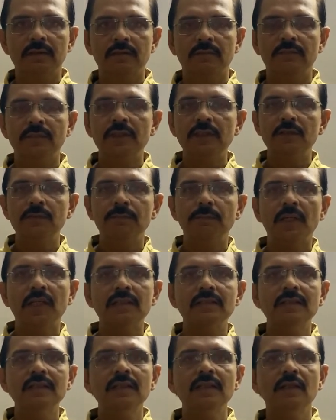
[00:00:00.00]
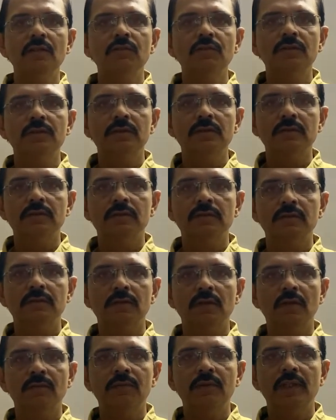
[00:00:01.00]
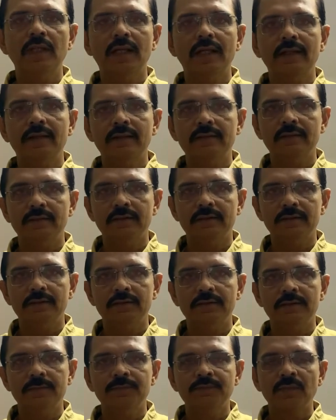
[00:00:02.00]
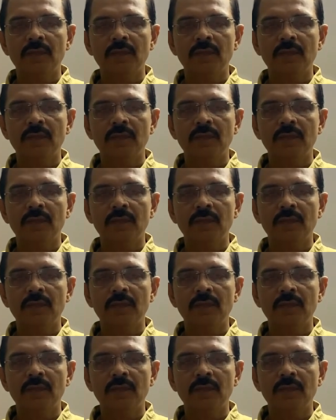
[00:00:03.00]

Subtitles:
means passing out of characters